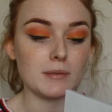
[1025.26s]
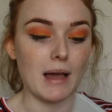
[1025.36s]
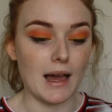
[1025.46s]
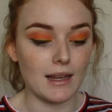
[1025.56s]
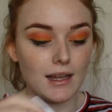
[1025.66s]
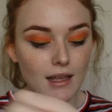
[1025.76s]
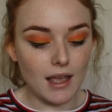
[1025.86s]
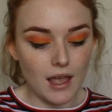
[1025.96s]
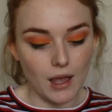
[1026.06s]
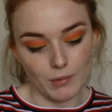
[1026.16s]
palette,
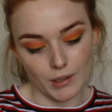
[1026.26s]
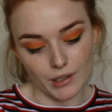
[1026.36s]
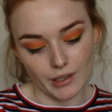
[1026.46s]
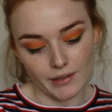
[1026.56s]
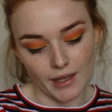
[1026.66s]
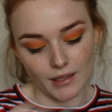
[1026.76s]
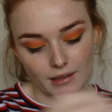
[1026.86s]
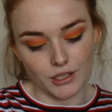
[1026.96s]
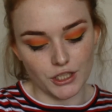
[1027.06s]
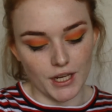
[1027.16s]
and we're going to take
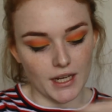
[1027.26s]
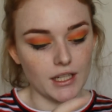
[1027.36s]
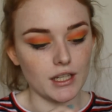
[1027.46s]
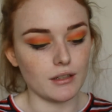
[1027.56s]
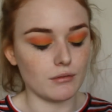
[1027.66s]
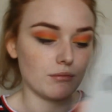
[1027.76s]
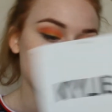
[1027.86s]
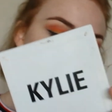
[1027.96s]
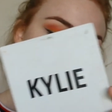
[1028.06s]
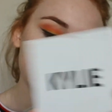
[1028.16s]
the shade,
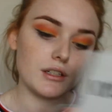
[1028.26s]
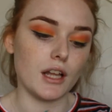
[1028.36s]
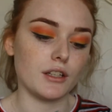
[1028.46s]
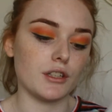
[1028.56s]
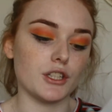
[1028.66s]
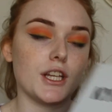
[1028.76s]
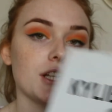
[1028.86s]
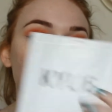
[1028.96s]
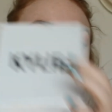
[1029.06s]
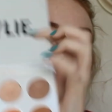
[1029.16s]
is that it? Yeah, the
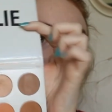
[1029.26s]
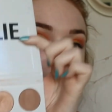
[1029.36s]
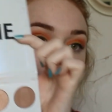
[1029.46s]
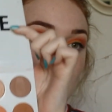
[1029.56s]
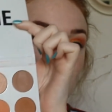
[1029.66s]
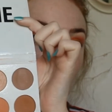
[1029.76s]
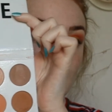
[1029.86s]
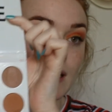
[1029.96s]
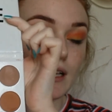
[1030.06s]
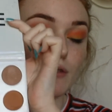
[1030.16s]
shade Jasper, and it's
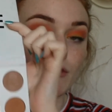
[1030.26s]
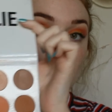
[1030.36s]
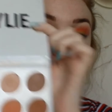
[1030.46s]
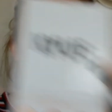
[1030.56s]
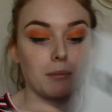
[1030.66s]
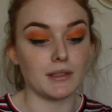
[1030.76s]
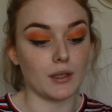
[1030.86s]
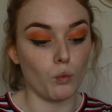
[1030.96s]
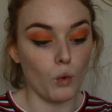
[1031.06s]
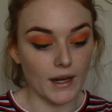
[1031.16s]
basically a really
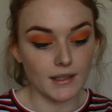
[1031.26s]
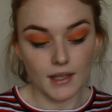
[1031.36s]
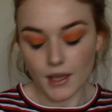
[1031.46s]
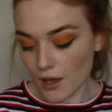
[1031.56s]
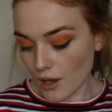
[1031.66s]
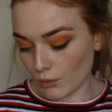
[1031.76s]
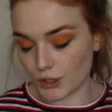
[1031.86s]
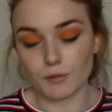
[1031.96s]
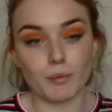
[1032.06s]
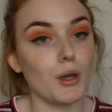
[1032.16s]
pigmented white,
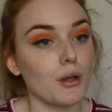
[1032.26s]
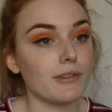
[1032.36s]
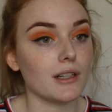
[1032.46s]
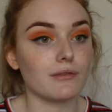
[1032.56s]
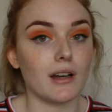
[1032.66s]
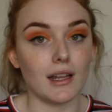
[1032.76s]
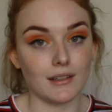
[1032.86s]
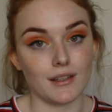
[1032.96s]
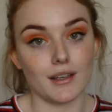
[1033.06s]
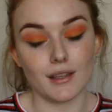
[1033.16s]
which is perfect for
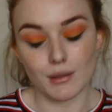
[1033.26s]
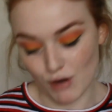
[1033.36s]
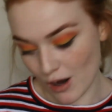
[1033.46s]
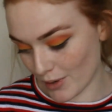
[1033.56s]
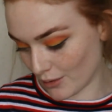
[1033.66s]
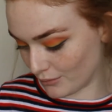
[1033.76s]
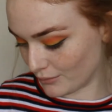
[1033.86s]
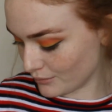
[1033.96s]
under the brow bone.